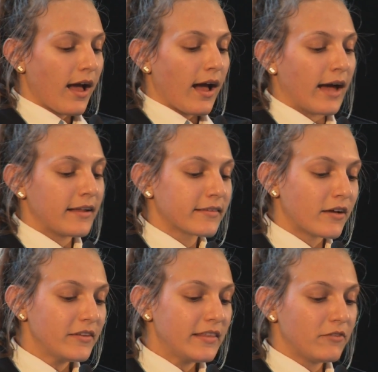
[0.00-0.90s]
I
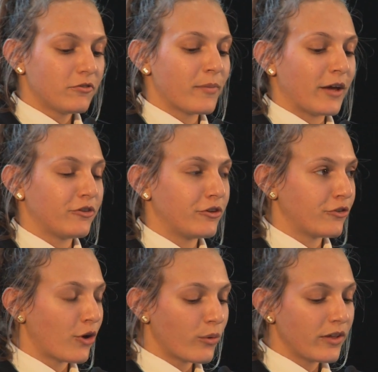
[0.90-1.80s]
discovered that information is
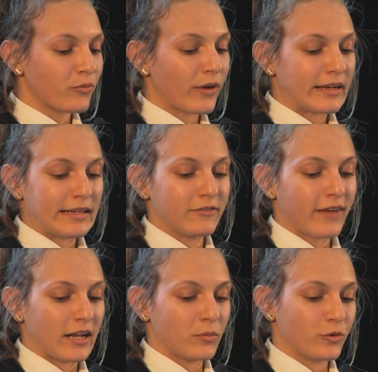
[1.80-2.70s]
not always readily
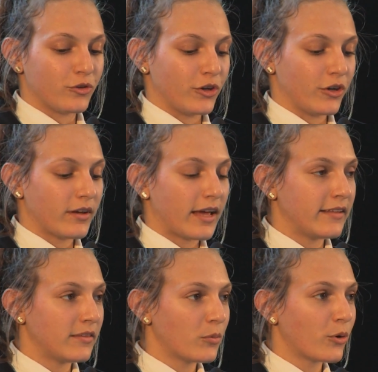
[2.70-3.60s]
available to you, and
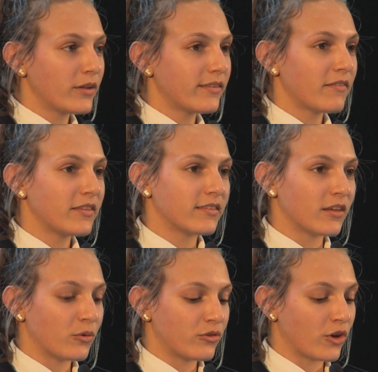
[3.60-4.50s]
it's important to have the
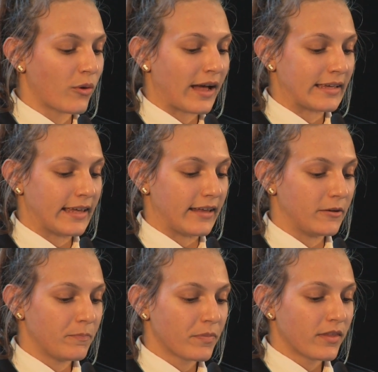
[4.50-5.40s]
skills to go out and get
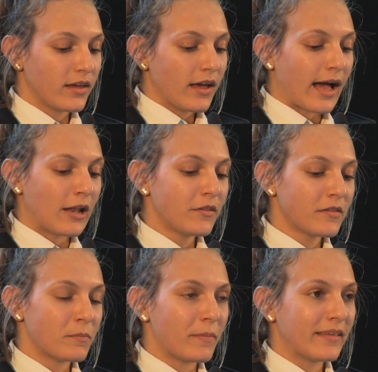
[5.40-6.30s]
it. I learned that
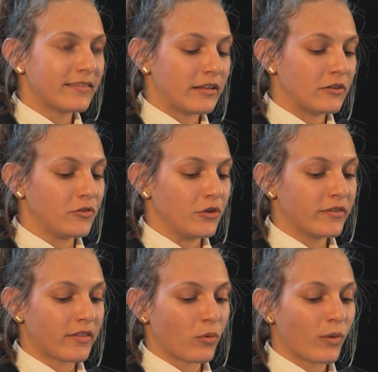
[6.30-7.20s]
the best
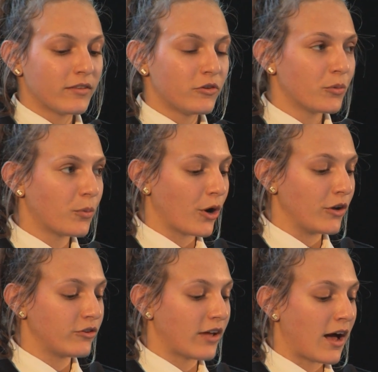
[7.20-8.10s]
interviews are the ones you
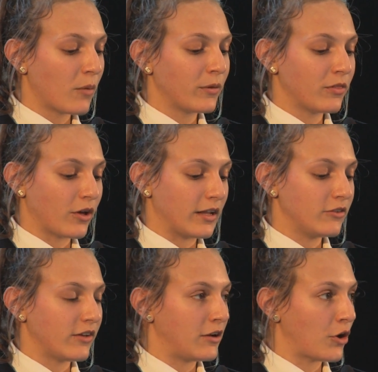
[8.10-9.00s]
approached armed with
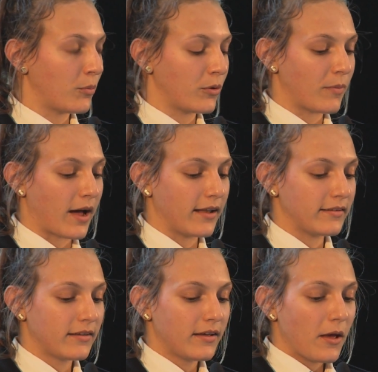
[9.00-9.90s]
knowledge and an open mind.
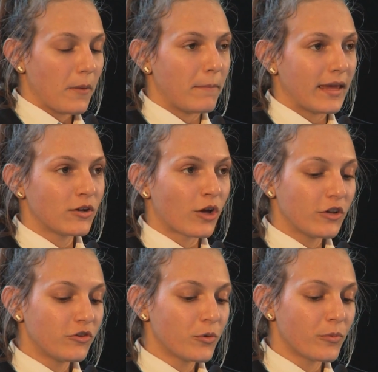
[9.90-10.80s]
Being
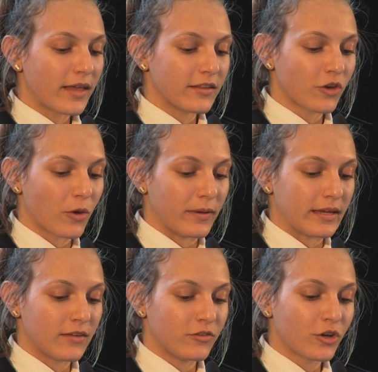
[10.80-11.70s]
knowledgeable about the
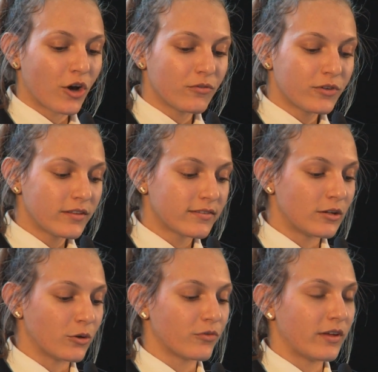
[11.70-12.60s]
topic gives you confidence to
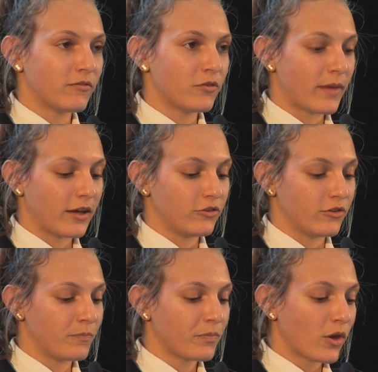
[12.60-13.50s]
look for
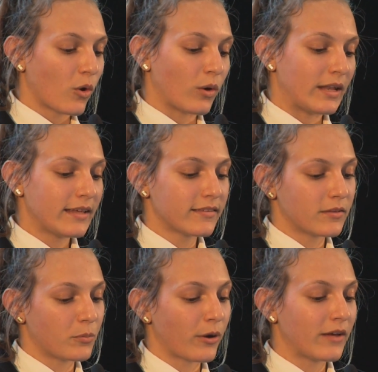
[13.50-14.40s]
information or links
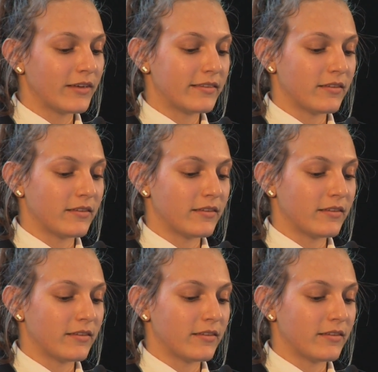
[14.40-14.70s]
to previous